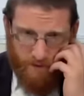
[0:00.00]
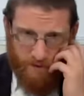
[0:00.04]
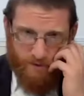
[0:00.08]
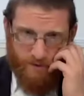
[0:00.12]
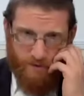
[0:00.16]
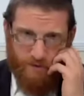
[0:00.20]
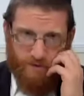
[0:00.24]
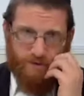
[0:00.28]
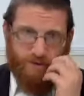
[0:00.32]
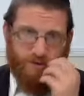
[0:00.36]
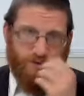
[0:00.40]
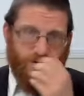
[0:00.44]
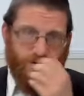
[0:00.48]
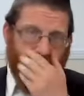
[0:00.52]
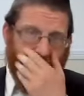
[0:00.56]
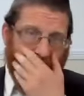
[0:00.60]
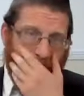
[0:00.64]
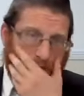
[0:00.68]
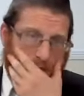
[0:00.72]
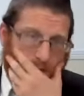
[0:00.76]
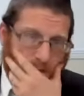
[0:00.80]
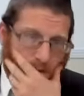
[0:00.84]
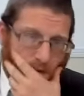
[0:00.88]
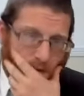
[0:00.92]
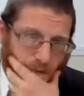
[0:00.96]

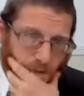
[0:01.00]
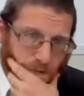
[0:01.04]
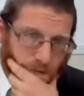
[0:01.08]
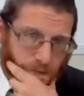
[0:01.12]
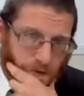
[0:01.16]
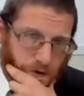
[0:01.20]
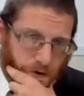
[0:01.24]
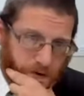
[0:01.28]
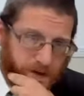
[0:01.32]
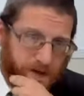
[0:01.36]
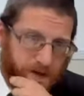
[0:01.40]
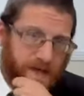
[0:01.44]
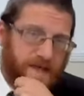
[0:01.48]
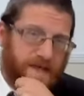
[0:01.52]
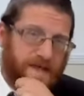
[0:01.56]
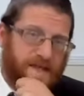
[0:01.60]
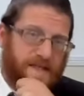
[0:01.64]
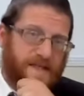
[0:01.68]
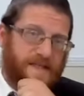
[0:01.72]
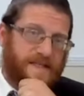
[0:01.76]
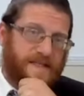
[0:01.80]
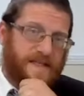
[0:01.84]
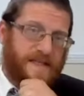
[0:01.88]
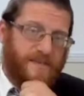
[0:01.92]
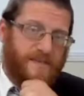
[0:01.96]
So, okay,
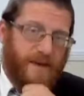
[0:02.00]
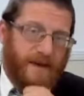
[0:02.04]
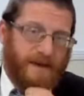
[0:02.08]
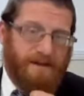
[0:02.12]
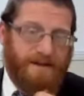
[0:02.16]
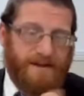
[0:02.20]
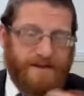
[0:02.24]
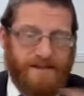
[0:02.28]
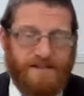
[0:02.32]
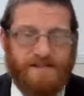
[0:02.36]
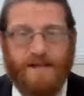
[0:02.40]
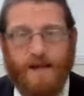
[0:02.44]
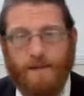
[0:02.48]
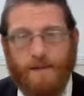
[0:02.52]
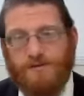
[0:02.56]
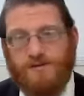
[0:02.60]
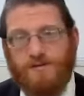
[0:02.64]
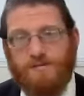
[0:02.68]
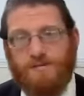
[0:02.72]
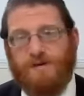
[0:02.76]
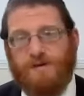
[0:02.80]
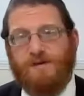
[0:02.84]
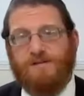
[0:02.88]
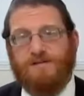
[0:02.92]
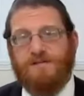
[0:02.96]
he's going to make an
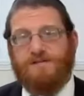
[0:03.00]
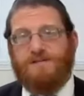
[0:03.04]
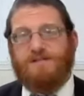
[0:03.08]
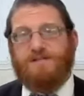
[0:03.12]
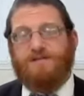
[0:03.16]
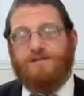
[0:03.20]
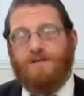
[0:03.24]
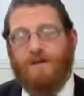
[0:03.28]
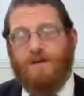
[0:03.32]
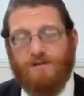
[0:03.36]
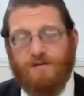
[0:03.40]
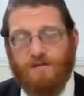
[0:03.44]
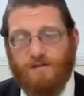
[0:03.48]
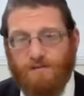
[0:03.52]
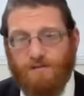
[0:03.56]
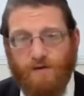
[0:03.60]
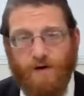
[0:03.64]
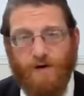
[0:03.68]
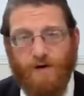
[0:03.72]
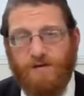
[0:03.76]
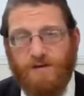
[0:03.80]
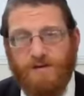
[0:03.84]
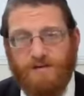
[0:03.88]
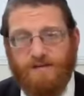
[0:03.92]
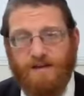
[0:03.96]
exception because this is a
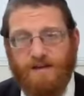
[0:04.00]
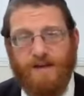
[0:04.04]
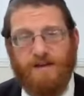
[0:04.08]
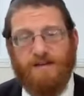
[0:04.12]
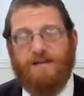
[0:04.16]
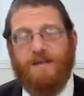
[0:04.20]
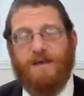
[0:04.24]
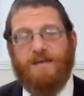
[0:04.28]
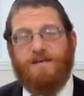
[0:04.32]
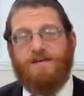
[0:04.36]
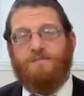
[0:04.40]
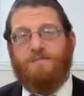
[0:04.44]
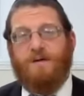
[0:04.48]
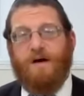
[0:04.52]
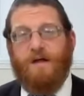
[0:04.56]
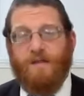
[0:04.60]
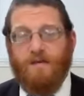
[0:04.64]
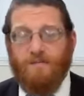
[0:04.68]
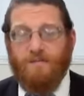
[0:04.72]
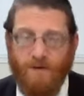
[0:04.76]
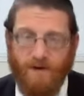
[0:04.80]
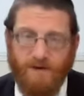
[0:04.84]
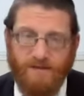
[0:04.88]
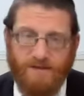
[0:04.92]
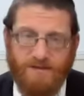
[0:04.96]
devoted, dedicated
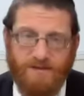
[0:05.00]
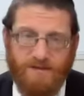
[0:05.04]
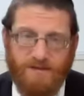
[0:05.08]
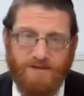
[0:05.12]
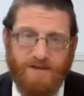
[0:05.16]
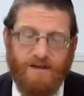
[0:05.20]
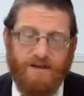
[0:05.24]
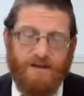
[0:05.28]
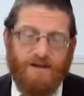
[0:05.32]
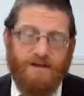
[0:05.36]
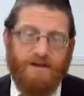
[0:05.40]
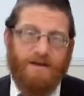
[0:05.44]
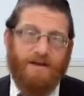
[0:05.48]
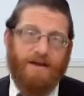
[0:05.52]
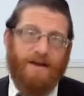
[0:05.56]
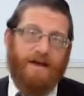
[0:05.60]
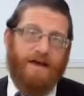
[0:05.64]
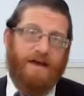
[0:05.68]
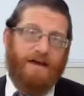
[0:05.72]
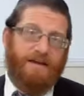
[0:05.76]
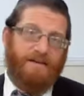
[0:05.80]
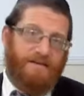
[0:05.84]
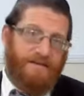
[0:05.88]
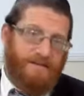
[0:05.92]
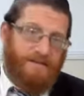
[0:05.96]
Balabas.
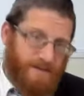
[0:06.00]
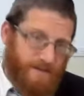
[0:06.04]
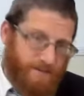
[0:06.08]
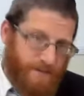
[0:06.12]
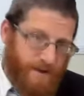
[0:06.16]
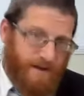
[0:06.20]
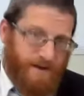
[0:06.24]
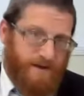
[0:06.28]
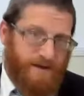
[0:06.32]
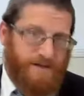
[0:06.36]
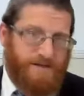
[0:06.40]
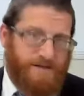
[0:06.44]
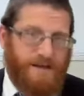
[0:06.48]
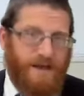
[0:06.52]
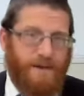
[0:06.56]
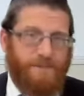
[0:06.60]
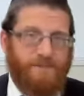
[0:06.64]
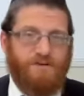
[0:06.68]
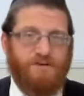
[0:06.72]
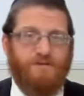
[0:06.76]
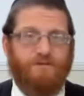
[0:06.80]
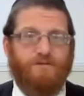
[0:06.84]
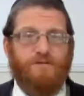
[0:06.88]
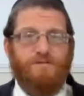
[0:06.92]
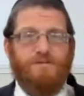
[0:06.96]
And he's going to make an
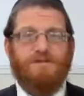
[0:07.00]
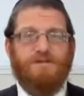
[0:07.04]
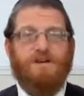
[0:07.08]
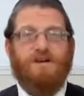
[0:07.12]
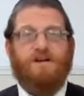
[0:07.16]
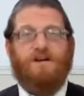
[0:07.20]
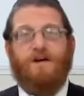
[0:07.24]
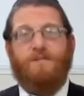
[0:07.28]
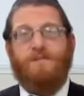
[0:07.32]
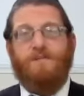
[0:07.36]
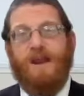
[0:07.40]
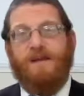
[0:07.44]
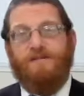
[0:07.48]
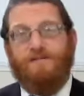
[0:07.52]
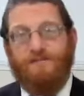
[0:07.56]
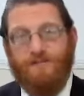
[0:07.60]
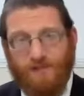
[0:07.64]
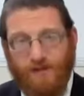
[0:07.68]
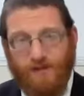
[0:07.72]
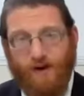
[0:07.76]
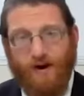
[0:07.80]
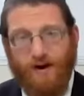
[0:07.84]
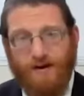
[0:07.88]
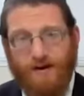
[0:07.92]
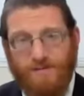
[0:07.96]
exception for him. He's going to come out of
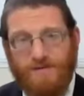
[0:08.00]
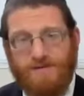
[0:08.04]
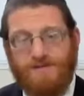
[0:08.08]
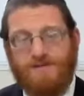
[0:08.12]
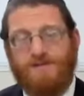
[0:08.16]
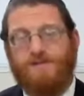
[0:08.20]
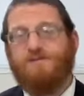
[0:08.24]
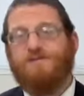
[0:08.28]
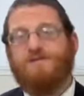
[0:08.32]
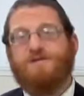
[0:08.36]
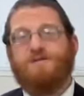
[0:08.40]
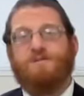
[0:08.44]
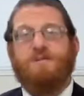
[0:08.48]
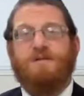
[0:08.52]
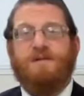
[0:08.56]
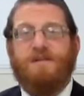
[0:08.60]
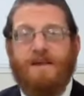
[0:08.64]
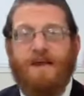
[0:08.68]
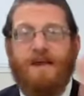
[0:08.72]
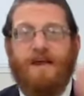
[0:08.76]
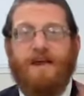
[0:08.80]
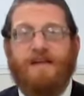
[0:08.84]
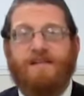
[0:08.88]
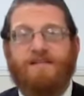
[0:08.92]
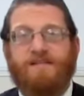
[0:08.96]
retirement, so to
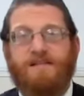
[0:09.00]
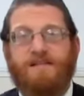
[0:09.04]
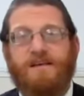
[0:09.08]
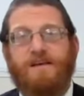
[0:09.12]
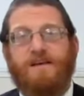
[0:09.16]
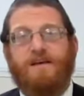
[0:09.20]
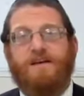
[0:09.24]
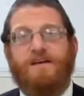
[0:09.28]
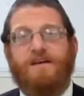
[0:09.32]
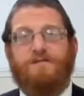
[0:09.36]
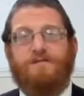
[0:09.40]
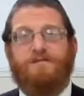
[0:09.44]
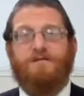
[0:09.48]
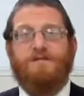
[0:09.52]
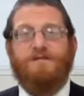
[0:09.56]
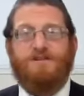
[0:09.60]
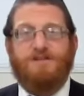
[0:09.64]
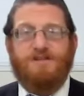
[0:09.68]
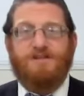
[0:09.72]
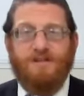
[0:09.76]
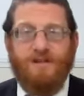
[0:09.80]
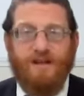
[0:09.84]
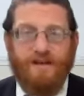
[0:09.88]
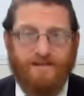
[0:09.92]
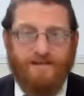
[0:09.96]
speak, and
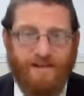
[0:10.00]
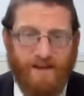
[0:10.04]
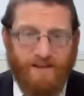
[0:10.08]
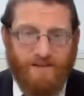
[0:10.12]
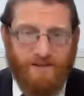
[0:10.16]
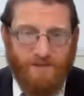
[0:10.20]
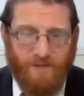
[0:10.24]
officiate at